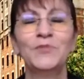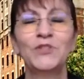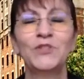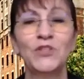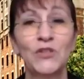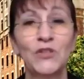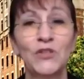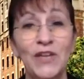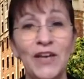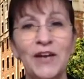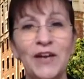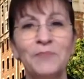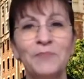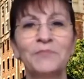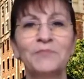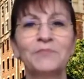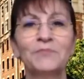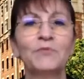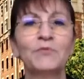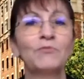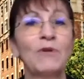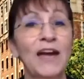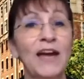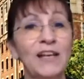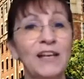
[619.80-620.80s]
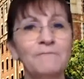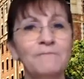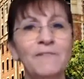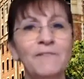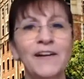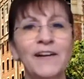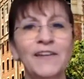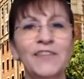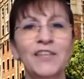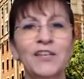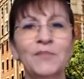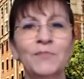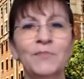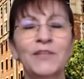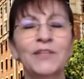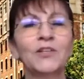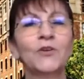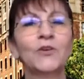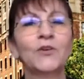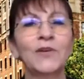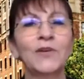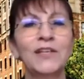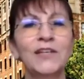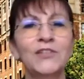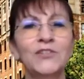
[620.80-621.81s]
to them, ratify them, and
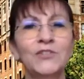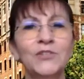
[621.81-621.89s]
agree